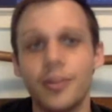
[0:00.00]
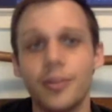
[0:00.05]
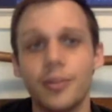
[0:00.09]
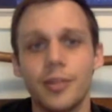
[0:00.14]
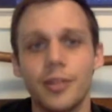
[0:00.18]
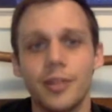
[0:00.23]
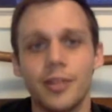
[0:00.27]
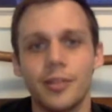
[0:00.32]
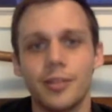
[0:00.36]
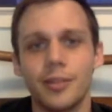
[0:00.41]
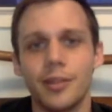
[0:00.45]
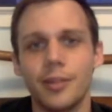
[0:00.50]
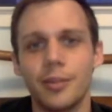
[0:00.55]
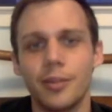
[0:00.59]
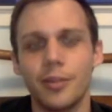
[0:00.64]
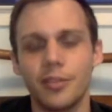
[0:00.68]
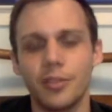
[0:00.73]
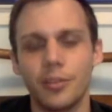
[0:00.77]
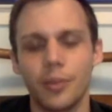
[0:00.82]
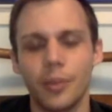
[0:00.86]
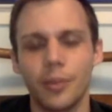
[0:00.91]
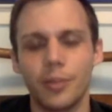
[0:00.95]
That'd be my
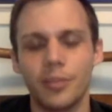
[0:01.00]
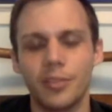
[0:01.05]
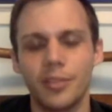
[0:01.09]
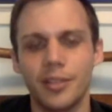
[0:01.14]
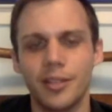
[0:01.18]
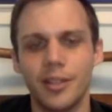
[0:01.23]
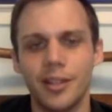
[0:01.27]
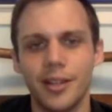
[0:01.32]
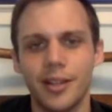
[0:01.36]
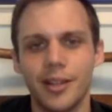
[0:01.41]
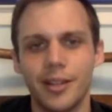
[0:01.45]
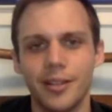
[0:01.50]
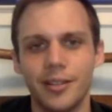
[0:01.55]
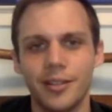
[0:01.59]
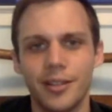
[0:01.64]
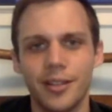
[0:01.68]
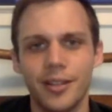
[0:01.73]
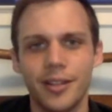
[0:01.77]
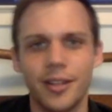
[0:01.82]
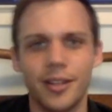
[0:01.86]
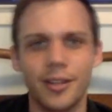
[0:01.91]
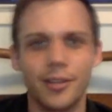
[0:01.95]
personal website at
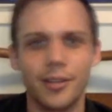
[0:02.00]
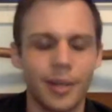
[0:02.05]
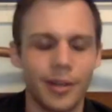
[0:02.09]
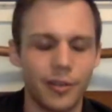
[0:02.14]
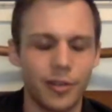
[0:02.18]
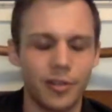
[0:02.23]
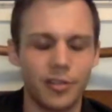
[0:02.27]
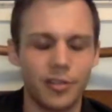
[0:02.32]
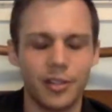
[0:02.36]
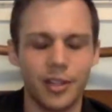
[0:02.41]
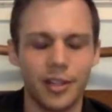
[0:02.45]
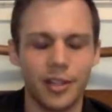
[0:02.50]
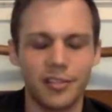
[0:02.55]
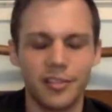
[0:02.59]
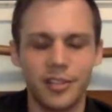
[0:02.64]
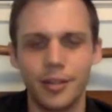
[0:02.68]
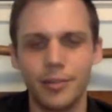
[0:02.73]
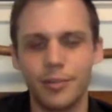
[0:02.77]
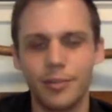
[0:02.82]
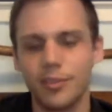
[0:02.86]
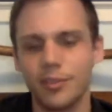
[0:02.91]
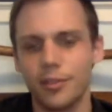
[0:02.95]
my first and last
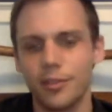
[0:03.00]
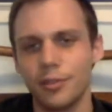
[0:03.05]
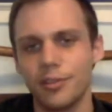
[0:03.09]
name, so